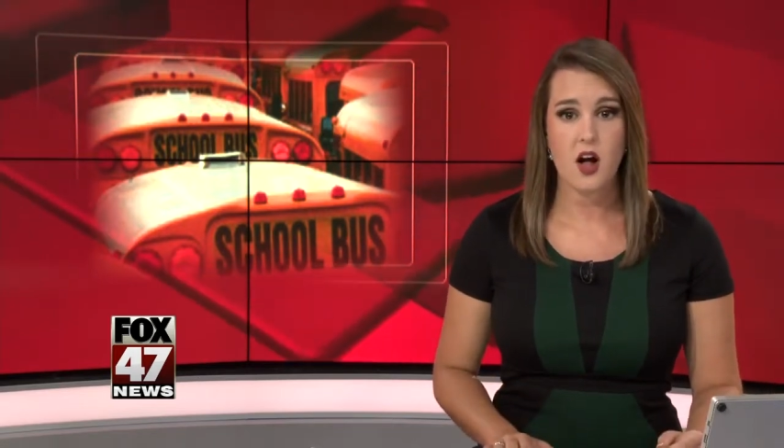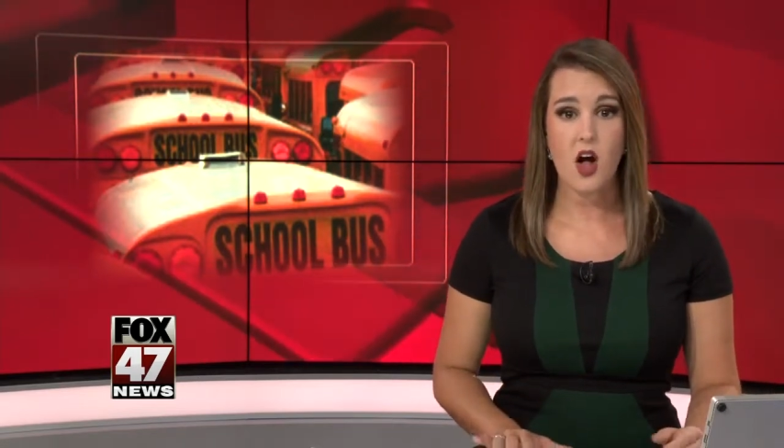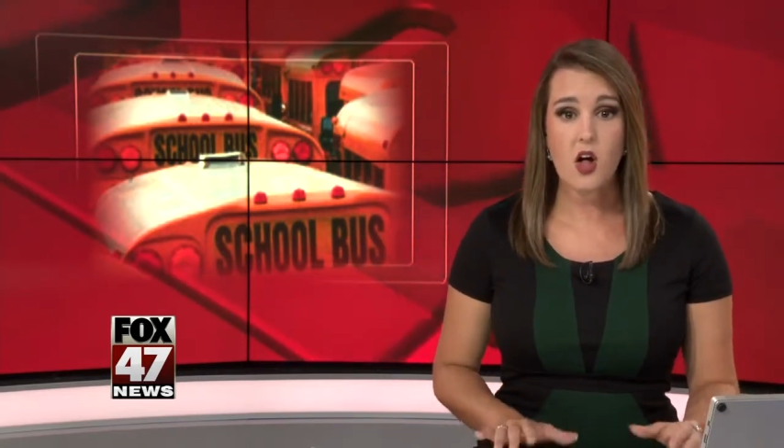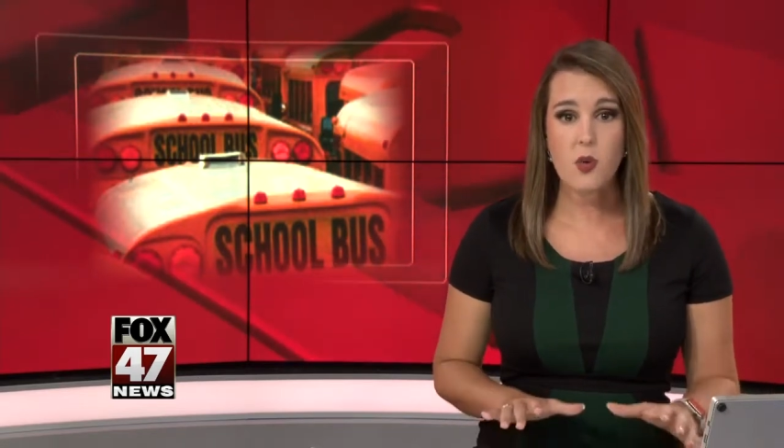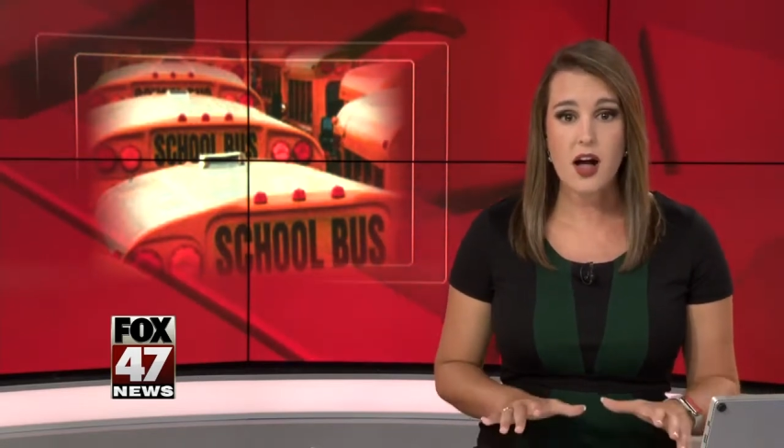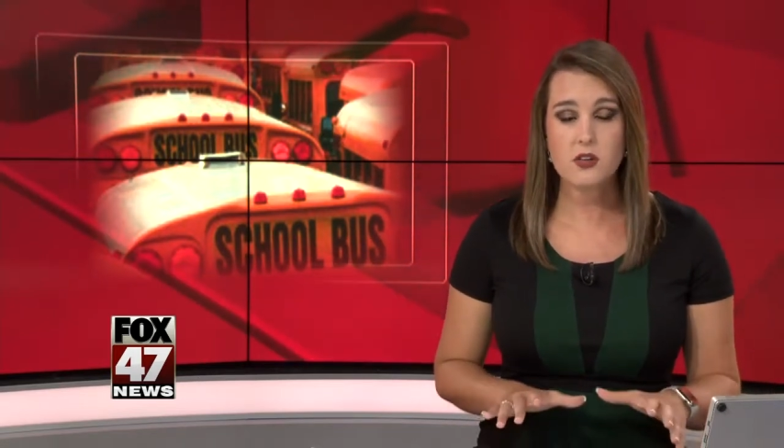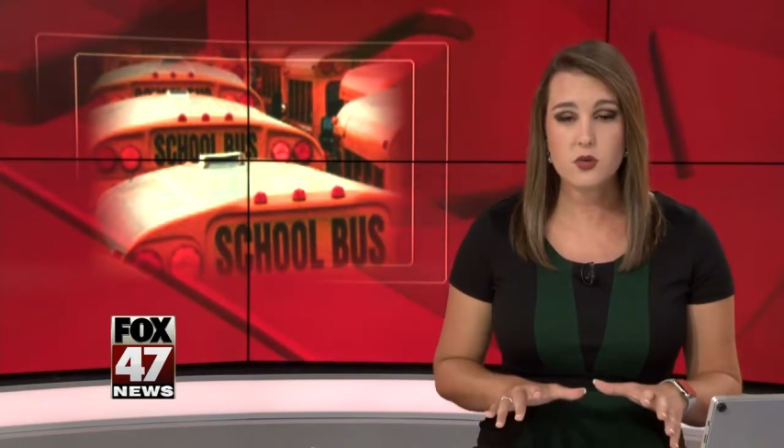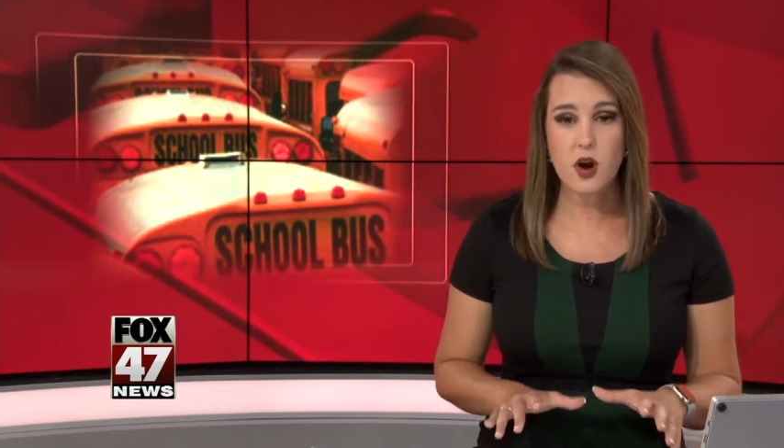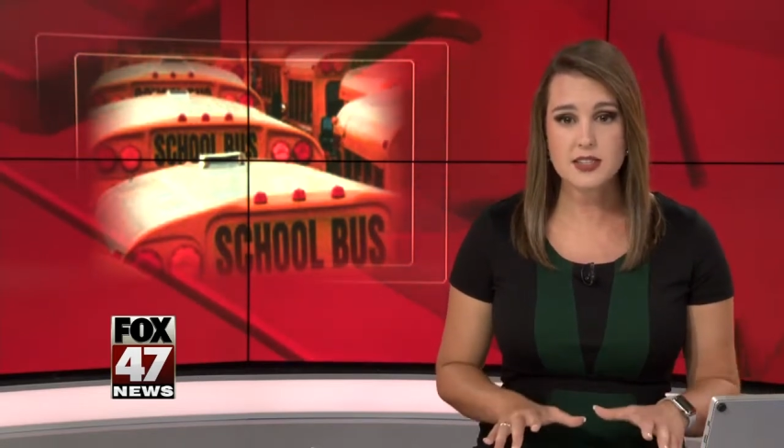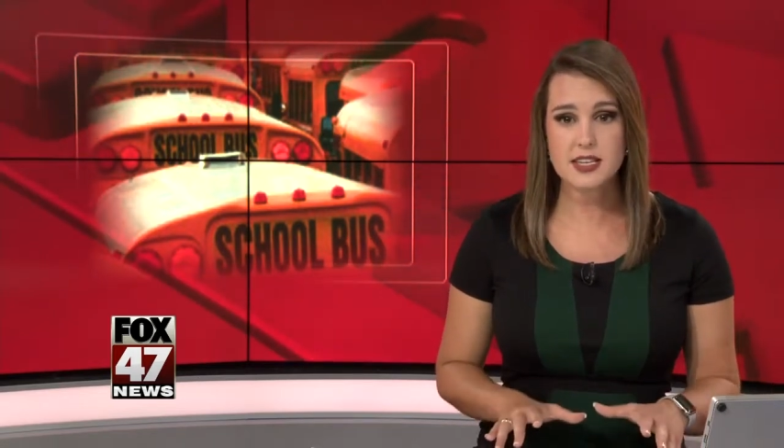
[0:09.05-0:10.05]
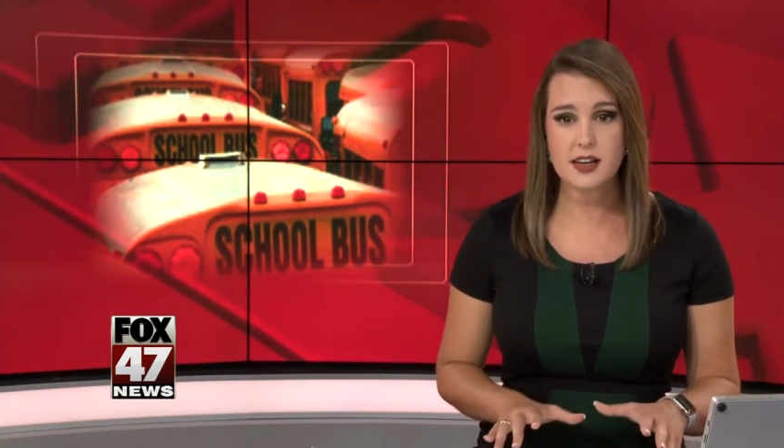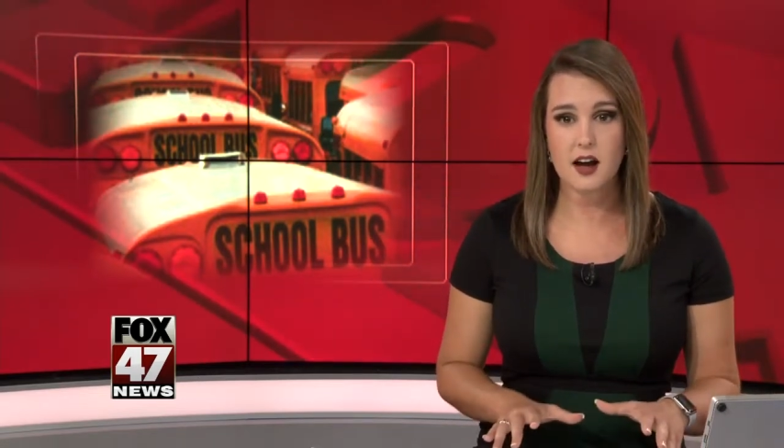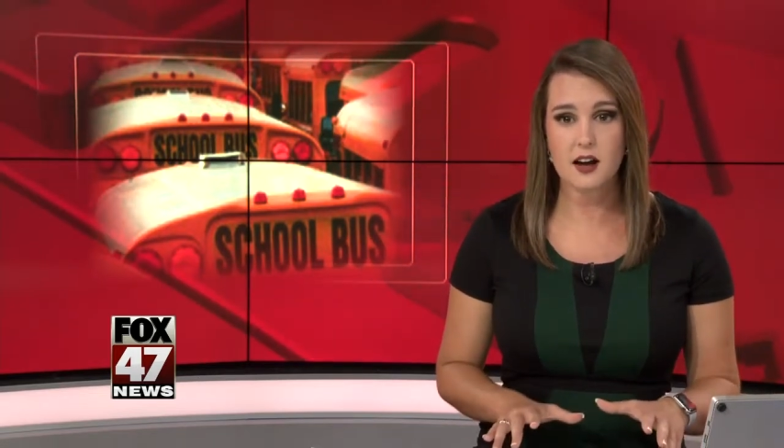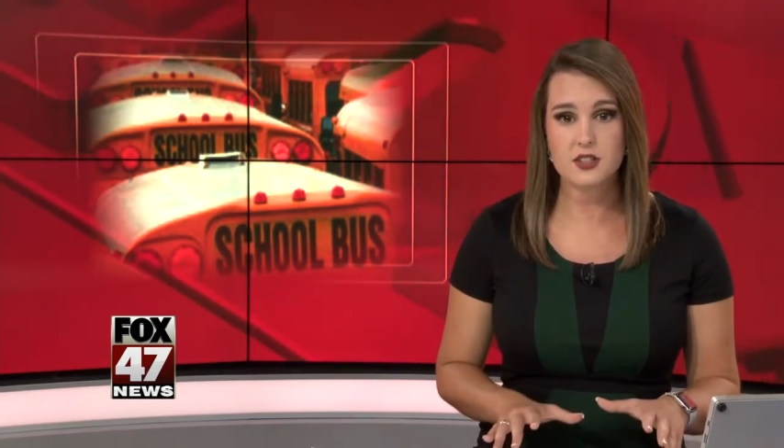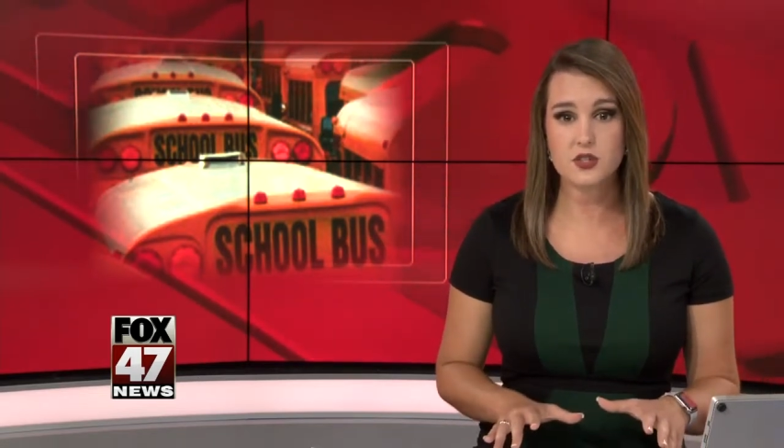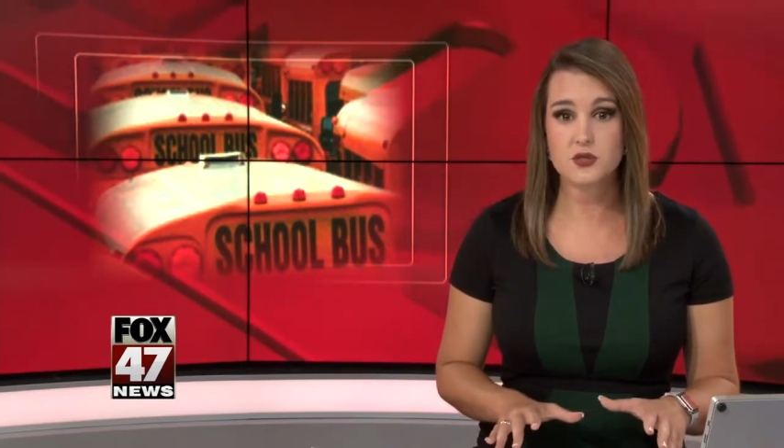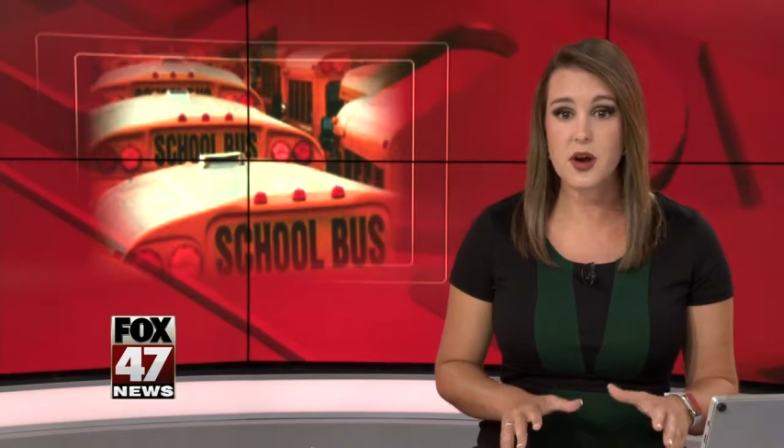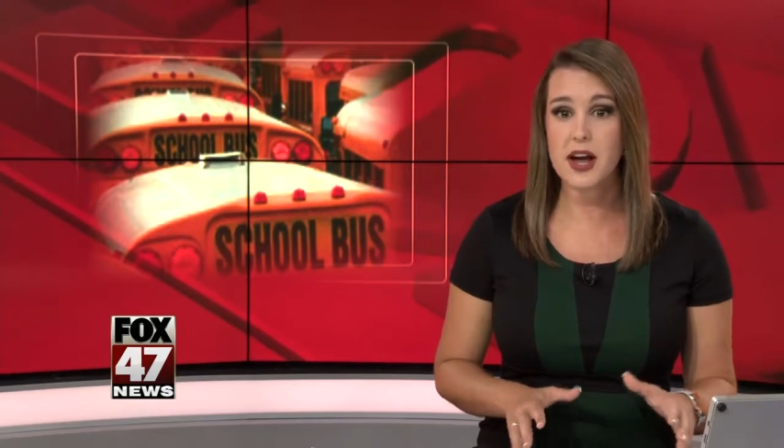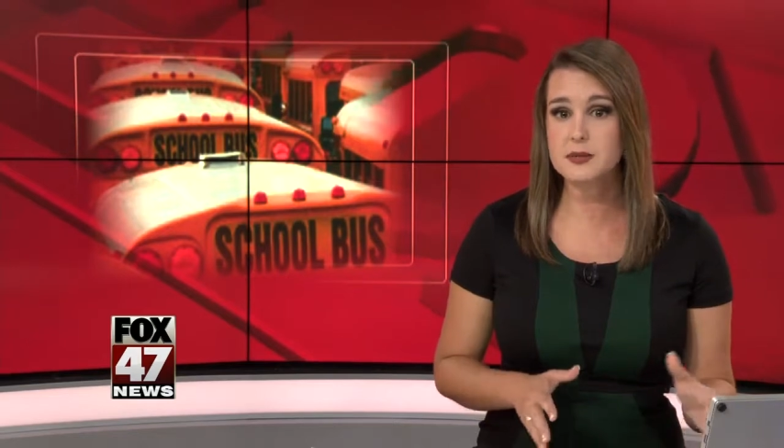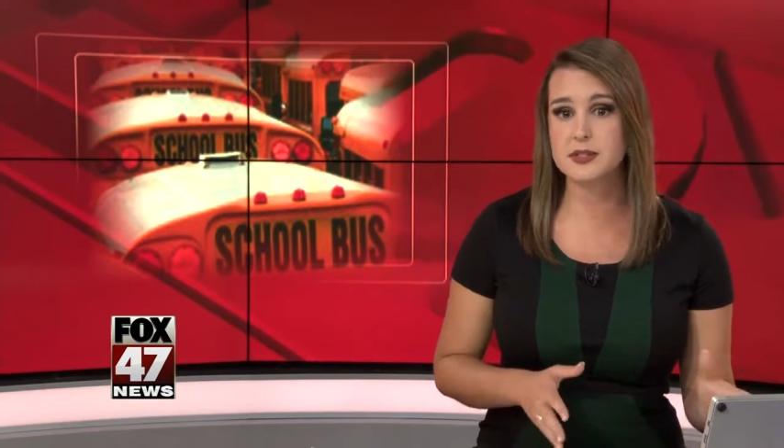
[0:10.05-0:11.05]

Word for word: all while crossing guards are trying